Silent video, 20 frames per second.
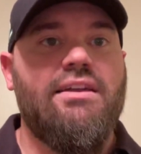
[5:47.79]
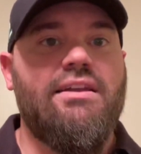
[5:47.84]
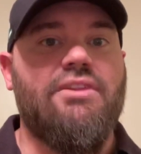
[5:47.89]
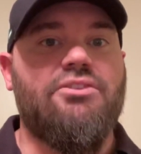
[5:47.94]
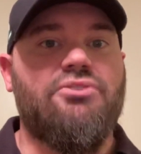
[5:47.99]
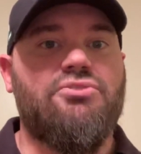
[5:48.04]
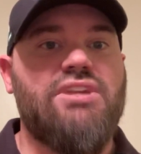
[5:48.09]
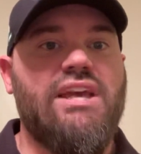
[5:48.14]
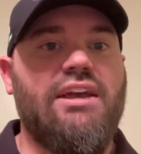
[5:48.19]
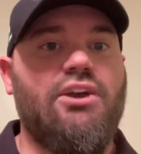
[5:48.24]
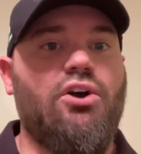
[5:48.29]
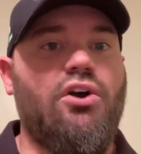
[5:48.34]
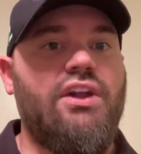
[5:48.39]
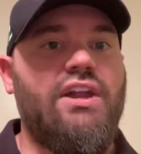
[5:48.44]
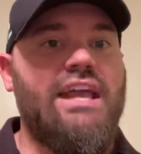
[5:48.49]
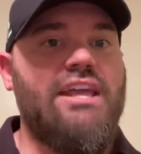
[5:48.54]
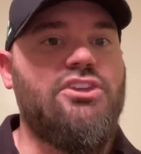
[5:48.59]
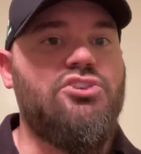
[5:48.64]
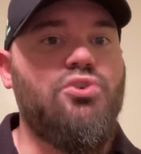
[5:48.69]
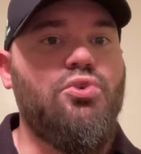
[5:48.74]
Now, they're taking on
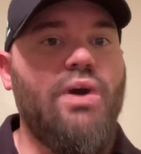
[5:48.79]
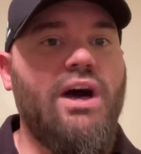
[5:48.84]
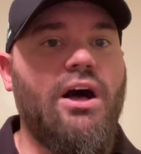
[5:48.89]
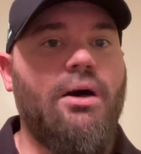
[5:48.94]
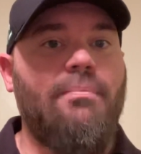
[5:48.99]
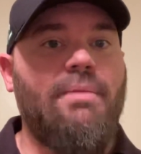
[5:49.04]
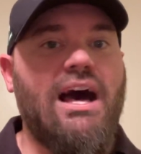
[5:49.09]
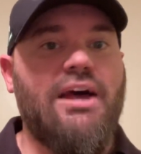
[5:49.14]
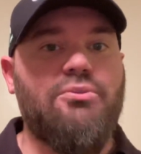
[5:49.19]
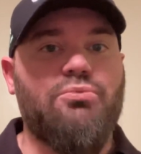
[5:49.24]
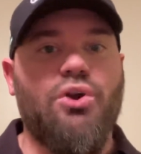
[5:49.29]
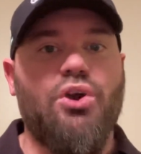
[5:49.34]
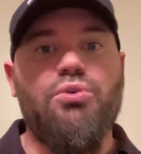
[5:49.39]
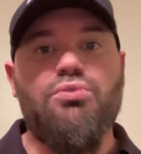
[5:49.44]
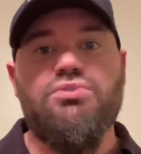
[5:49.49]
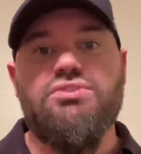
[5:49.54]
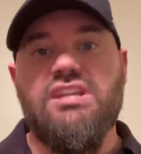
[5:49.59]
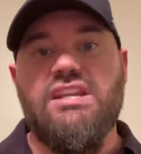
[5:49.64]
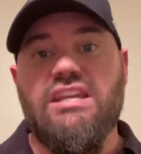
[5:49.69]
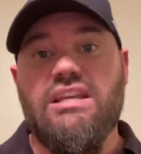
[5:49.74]
a UL
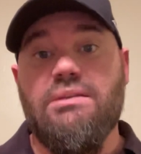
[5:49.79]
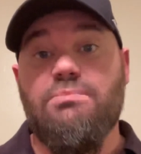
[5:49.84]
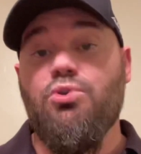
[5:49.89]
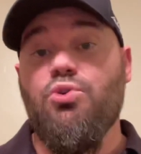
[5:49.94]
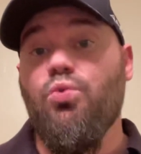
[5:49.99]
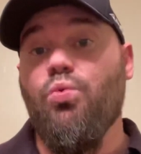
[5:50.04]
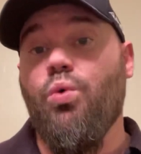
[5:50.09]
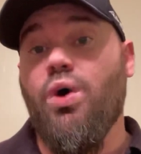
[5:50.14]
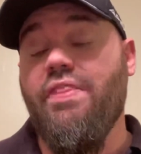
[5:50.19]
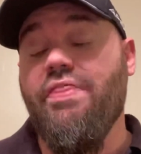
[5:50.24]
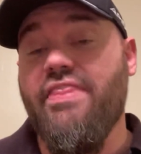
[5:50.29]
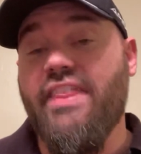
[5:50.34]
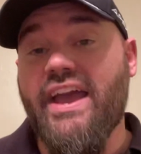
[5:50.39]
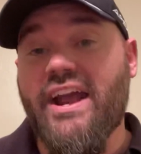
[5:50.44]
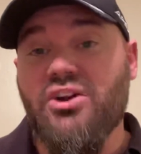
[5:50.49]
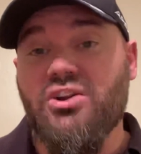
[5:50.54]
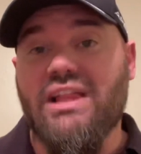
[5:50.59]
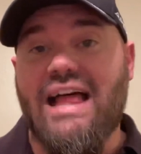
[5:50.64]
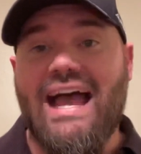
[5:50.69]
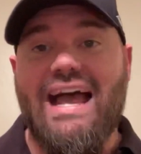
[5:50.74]
Monroe team who won
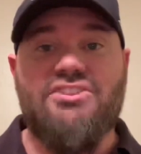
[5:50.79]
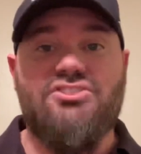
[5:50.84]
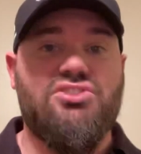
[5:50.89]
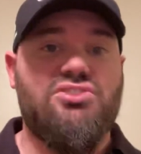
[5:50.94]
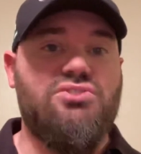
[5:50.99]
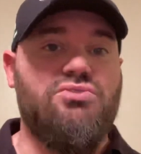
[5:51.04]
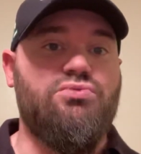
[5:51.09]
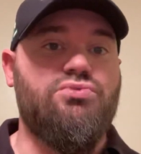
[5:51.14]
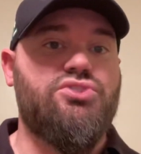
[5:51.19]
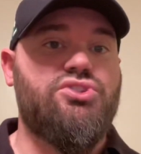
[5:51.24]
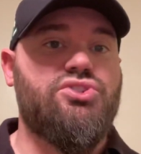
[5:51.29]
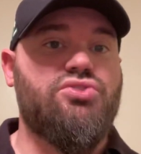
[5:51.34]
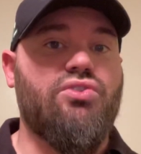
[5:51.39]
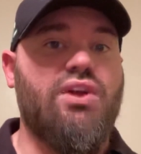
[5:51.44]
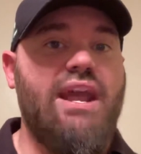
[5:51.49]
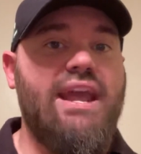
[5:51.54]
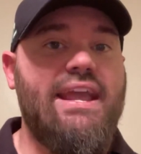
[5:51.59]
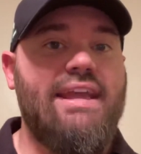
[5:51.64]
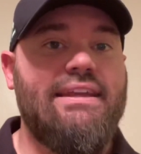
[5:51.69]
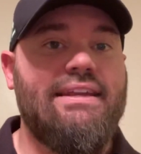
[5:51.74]
their last two
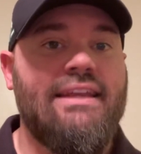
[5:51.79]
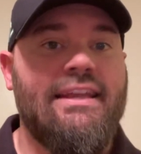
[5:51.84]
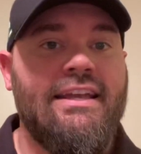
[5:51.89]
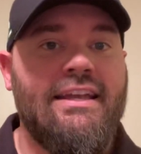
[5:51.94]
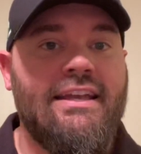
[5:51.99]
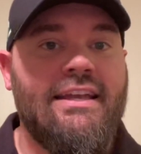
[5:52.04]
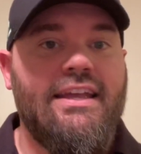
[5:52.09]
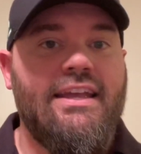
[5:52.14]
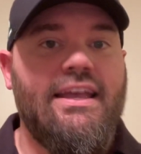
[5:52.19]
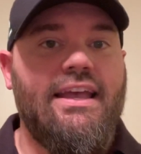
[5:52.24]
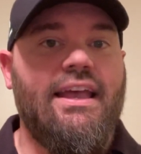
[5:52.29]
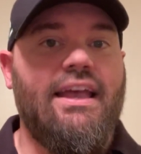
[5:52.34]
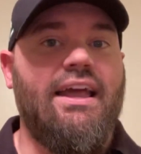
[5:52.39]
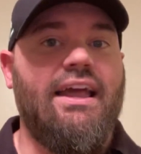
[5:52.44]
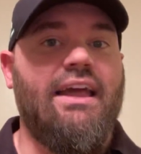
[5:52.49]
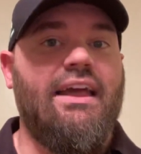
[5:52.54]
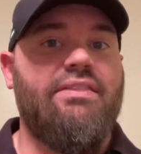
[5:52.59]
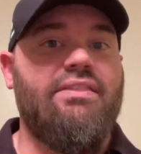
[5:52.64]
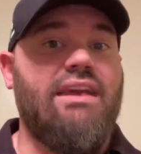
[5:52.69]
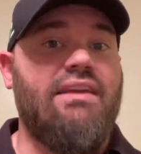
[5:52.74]
straight,
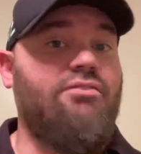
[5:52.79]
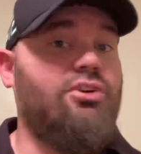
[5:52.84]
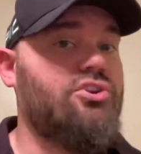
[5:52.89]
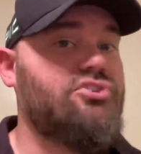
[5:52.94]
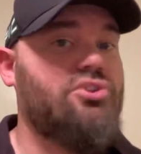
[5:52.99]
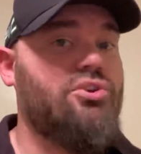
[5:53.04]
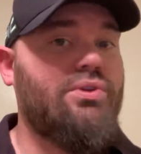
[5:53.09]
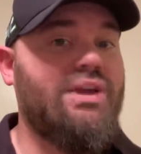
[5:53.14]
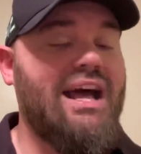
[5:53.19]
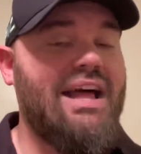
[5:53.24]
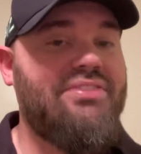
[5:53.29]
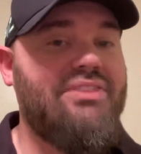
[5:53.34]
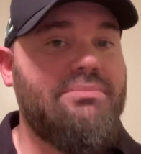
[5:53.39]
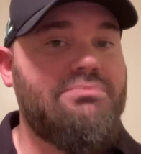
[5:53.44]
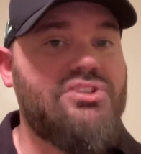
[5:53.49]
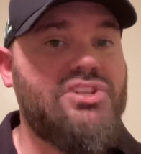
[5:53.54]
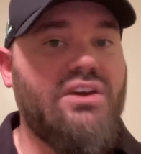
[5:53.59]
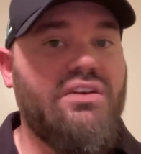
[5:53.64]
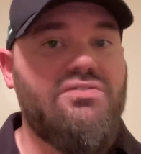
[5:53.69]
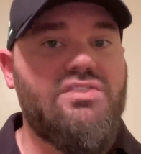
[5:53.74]
and they've also got
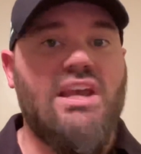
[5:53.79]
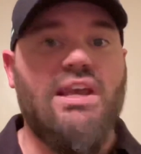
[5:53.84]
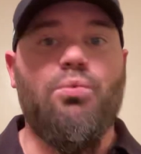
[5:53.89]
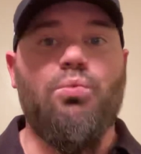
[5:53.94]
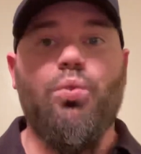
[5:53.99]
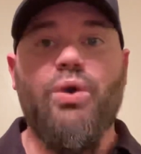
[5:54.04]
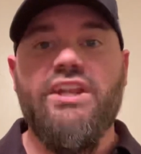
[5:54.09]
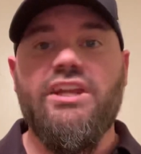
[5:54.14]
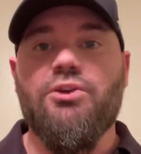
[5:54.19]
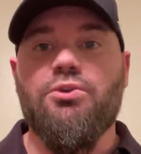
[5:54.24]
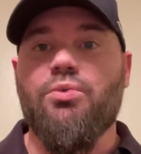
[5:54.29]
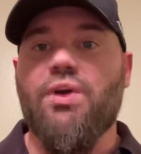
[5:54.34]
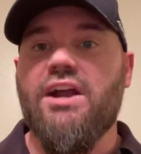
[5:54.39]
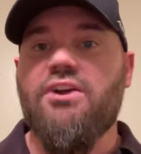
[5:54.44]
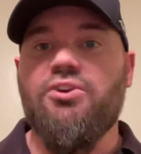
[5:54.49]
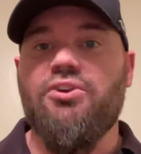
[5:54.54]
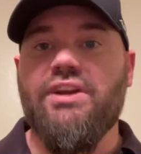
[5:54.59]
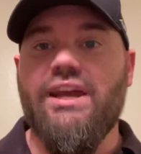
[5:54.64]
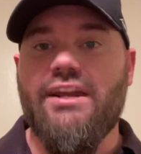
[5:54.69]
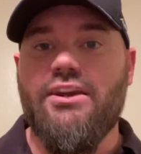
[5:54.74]
themselves a winning
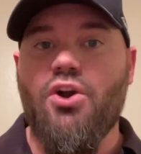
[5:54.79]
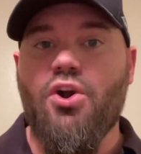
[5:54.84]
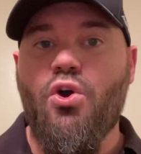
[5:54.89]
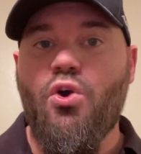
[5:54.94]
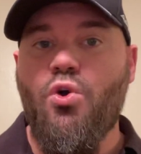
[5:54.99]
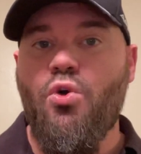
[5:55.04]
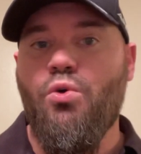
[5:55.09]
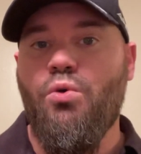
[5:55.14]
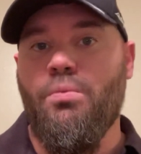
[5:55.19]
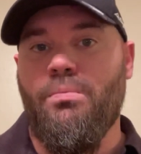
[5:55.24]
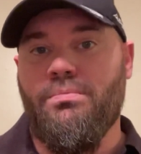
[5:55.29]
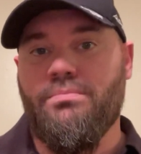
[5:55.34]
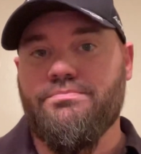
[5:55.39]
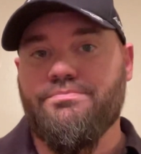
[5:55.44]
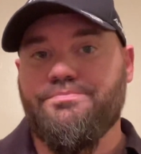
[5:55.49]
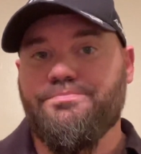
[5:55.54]
record at home.